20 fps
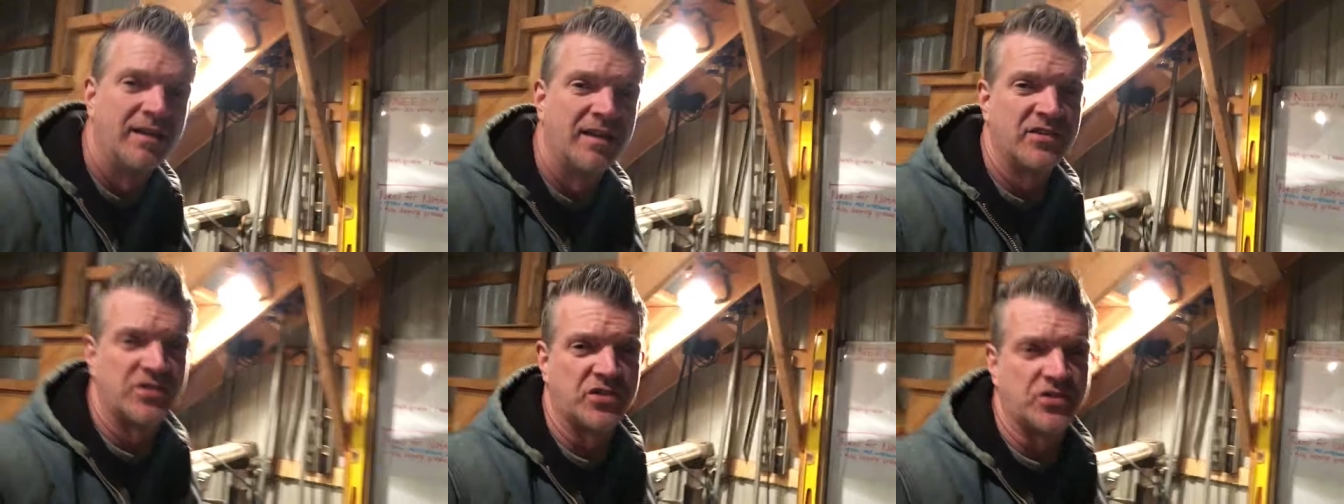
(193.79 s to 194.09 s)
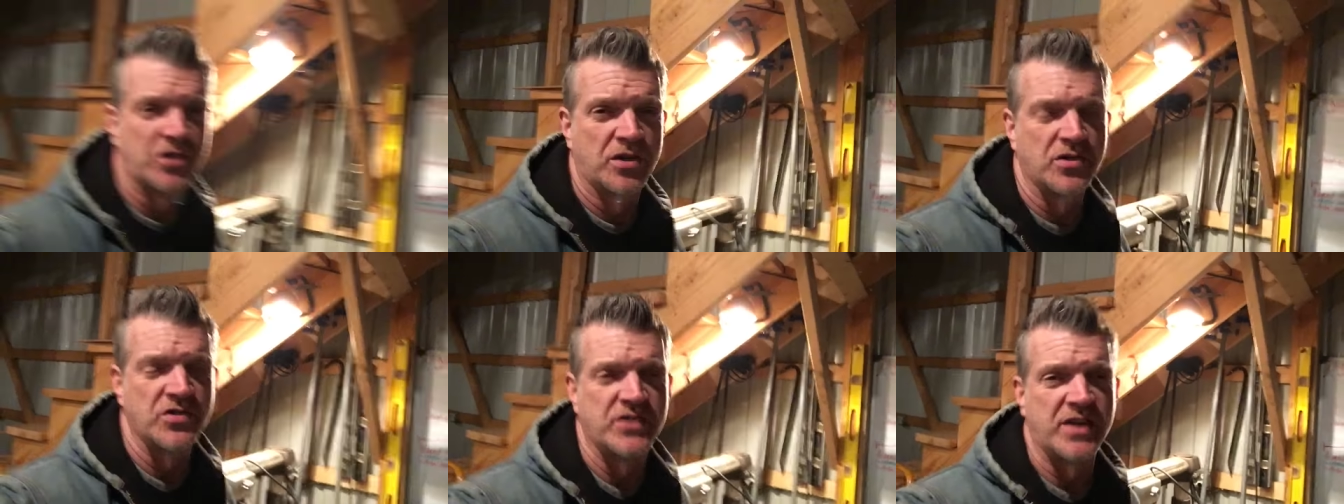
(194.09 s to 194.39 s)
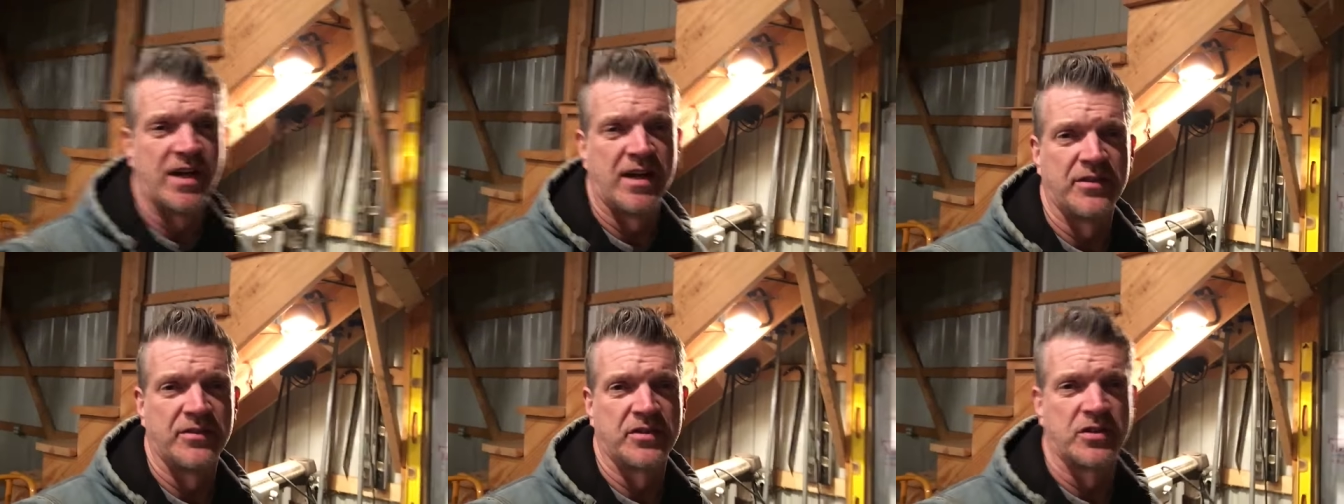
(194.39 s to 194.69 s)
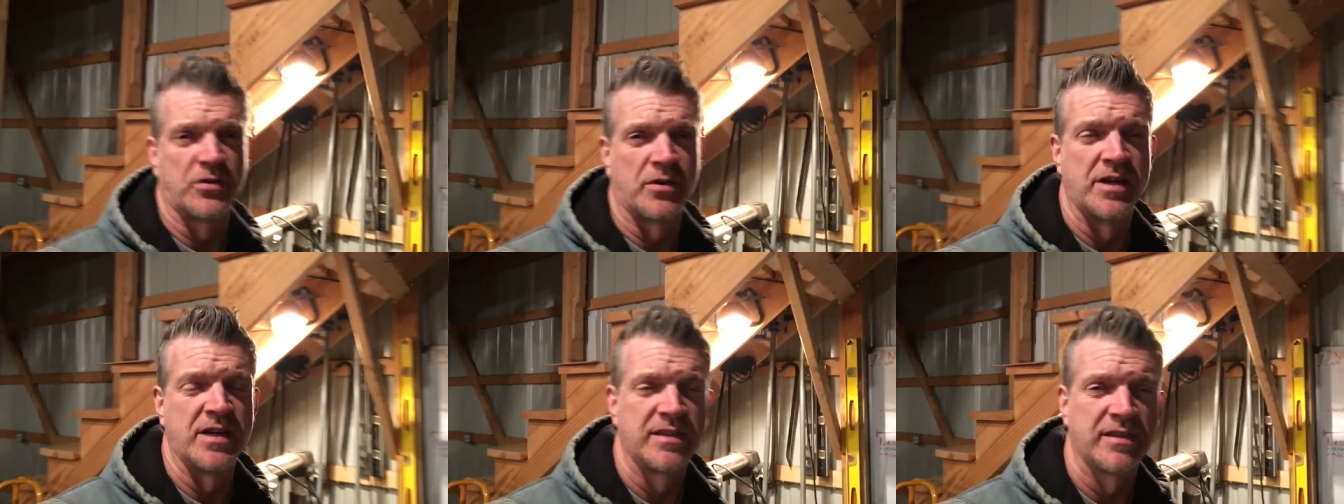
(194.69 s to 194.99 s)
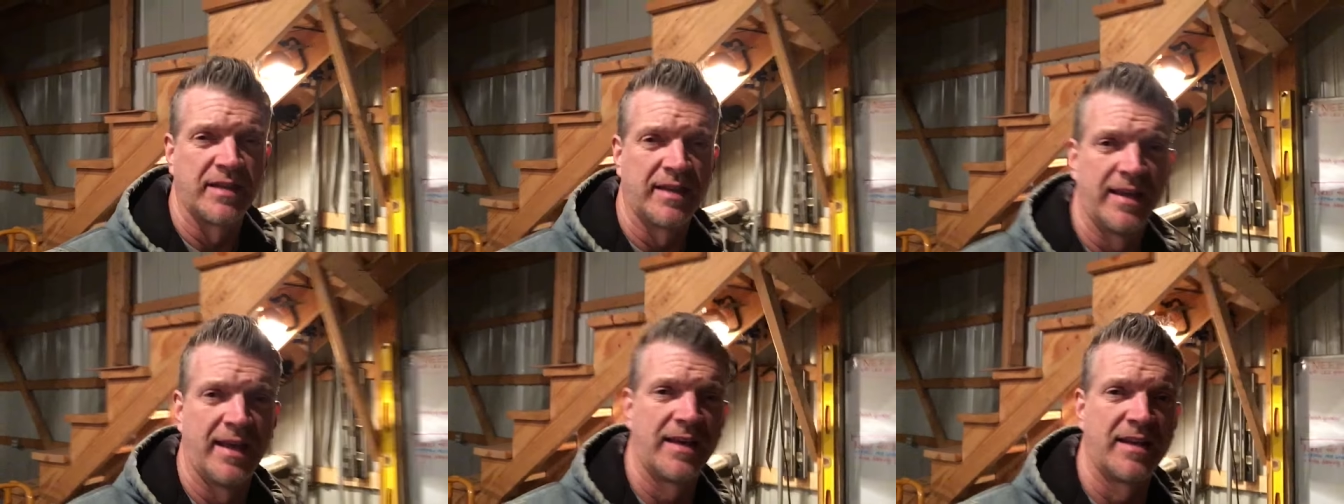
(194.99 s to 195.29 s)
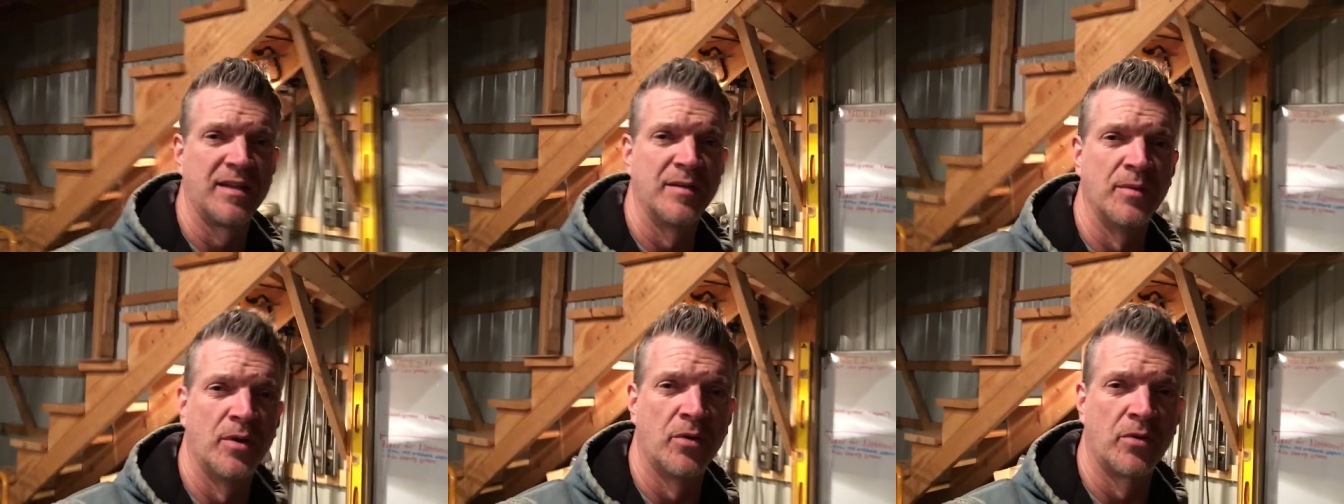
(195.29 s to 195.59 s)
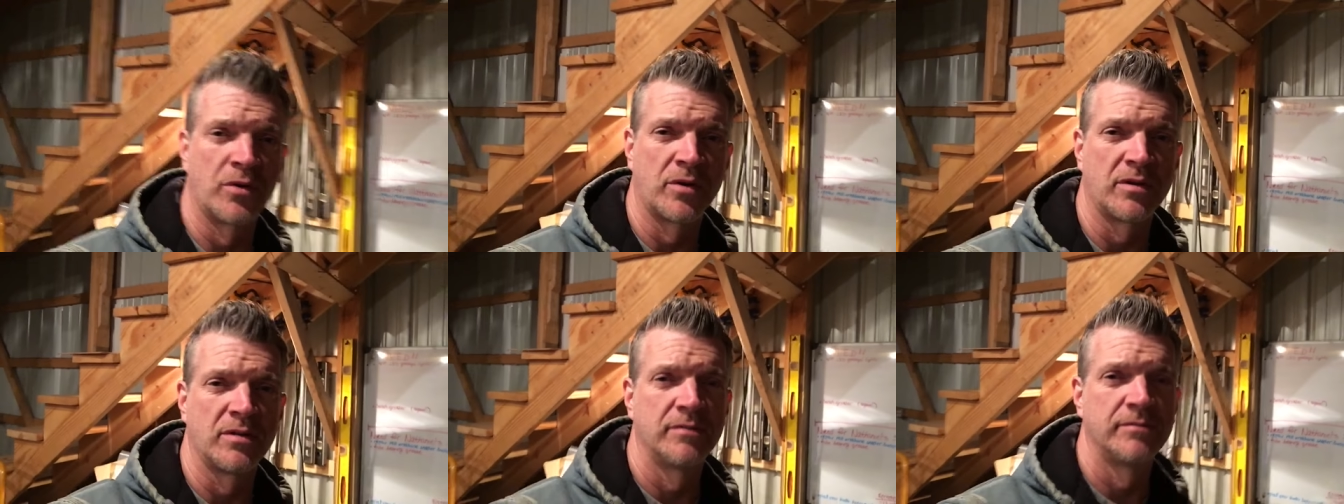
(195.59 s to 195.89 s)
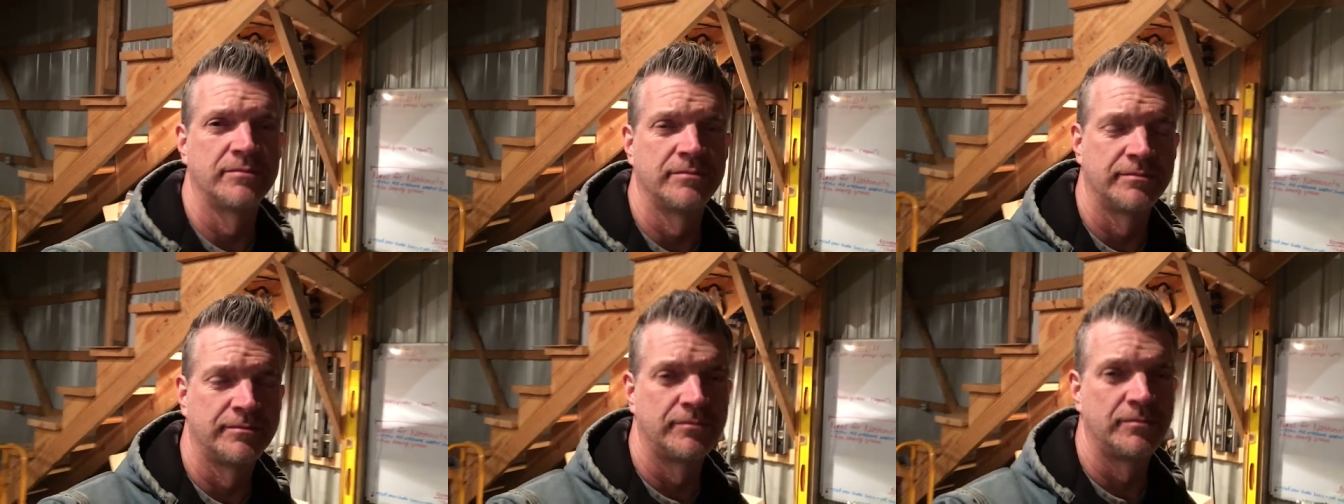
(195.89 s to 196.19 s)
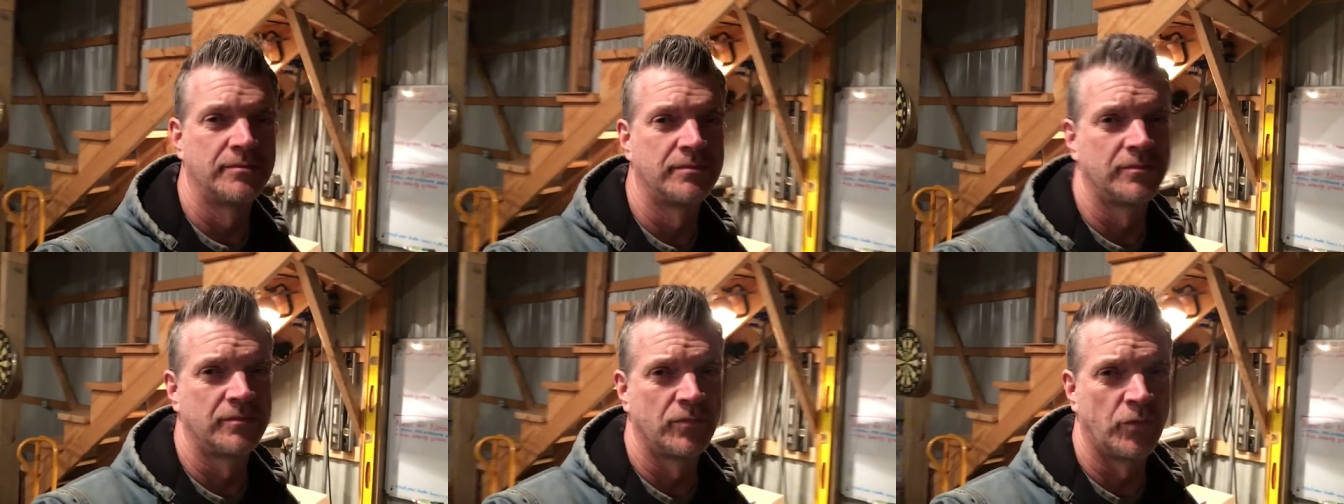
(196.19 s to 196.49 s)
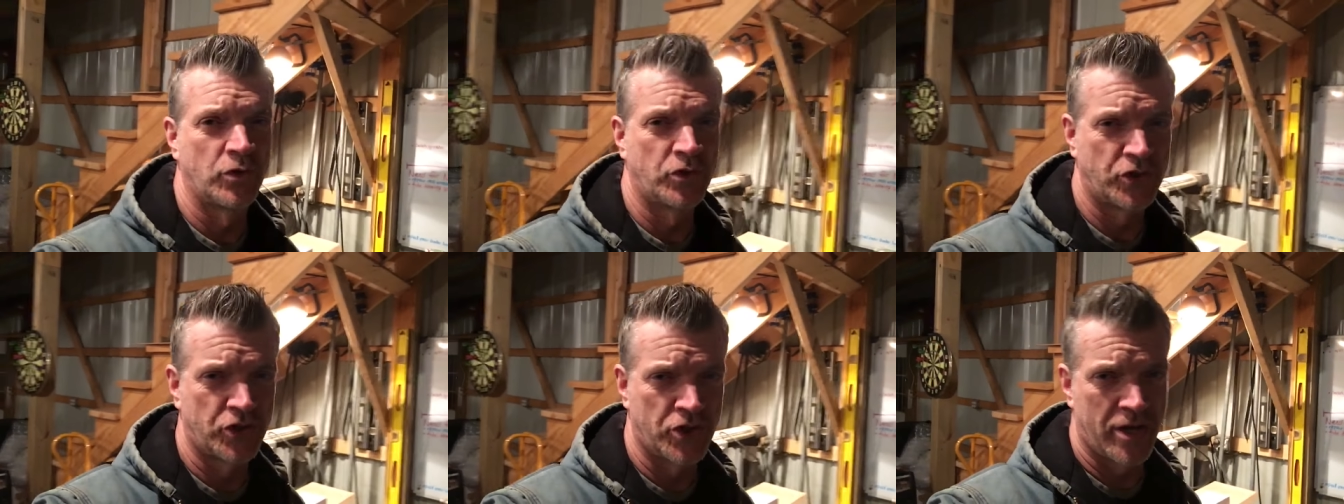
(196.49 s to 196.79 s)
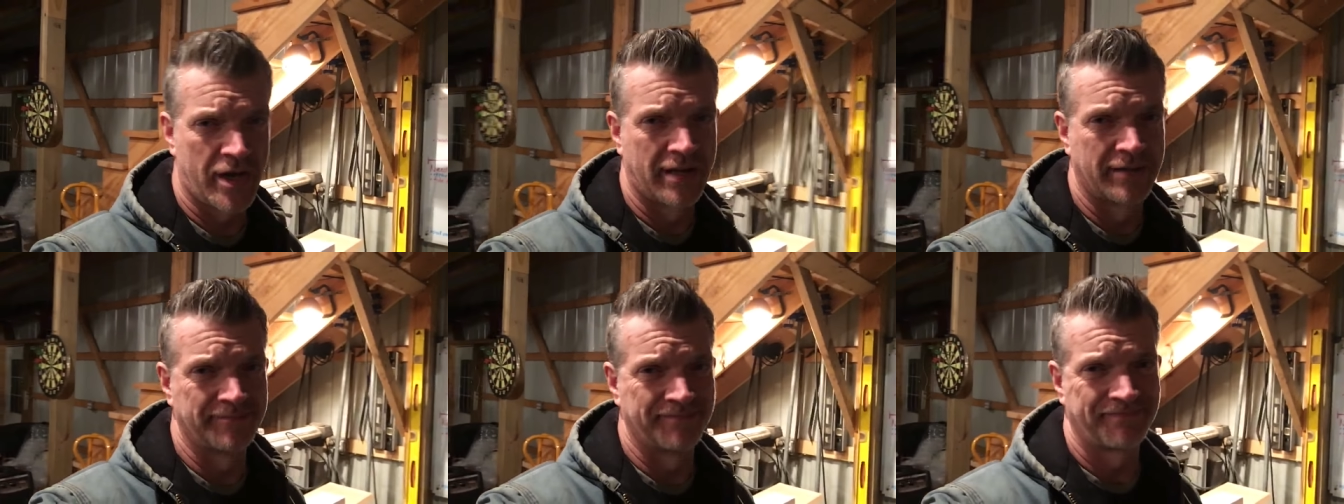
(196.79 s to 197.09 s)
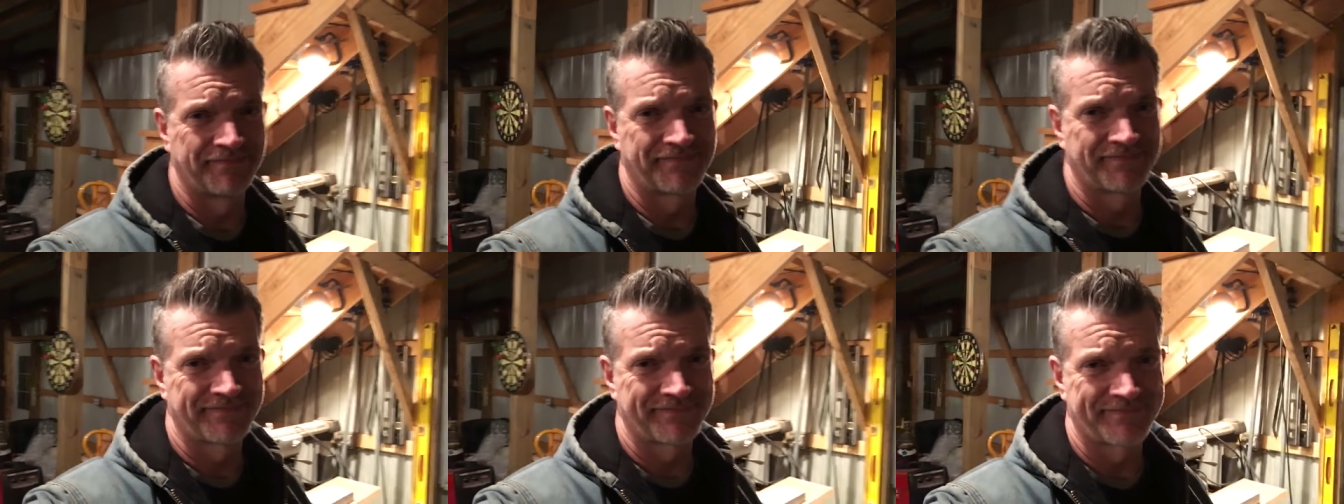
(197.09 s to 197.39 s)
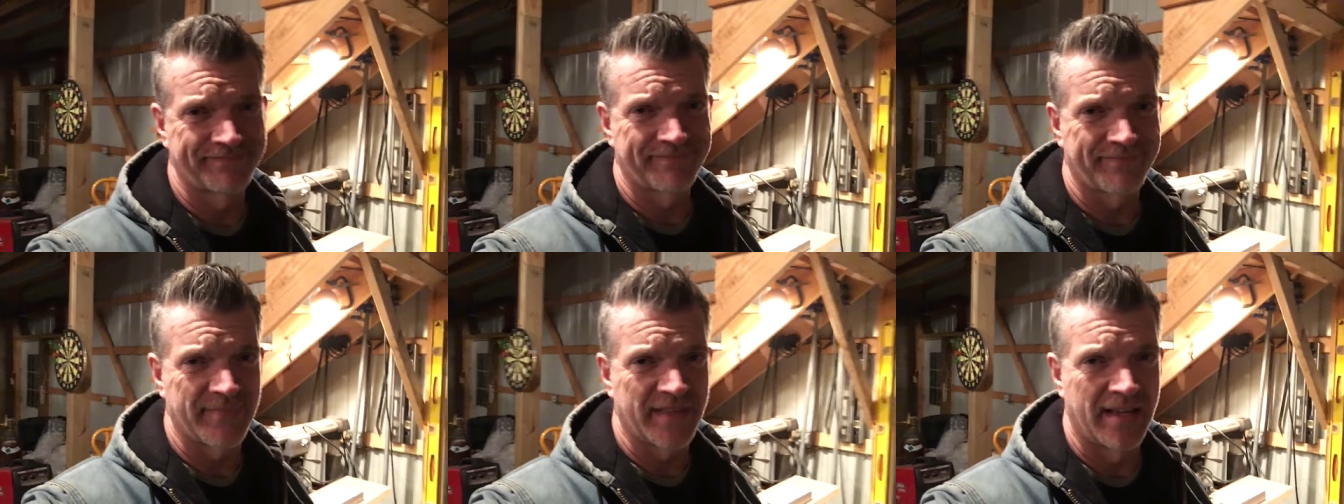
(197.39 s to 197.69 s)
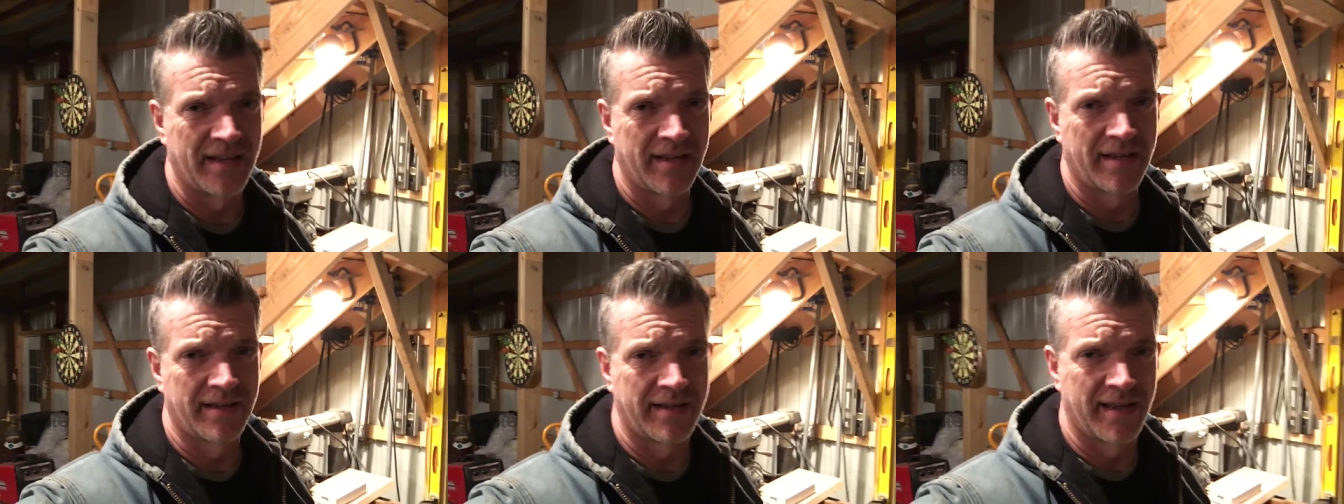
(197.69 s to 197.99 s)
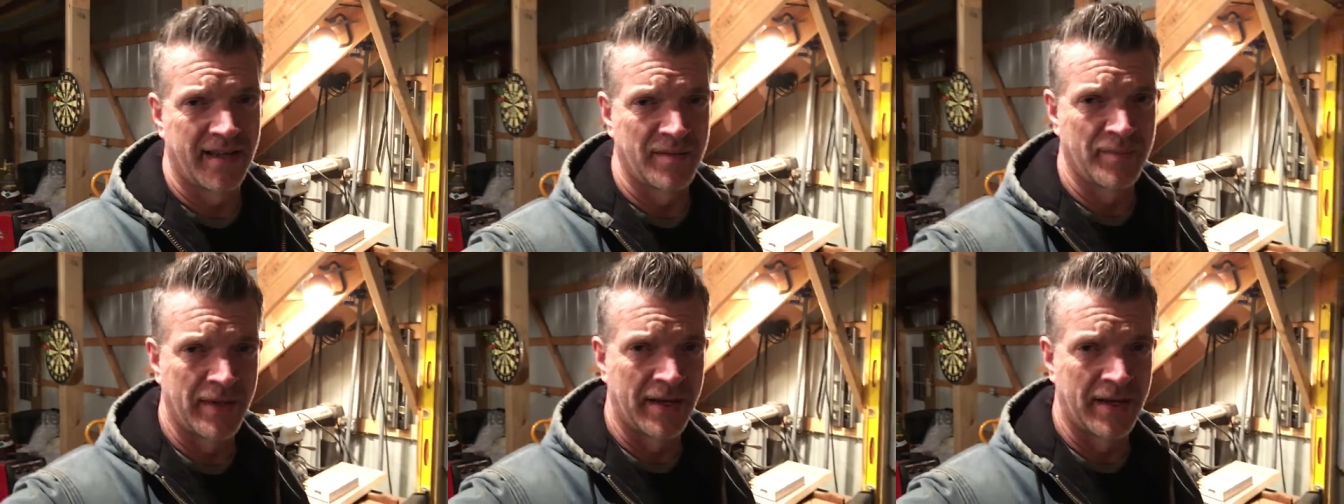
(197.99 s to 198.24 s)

As it turns out, the crank that I had in the motor was shot and I had to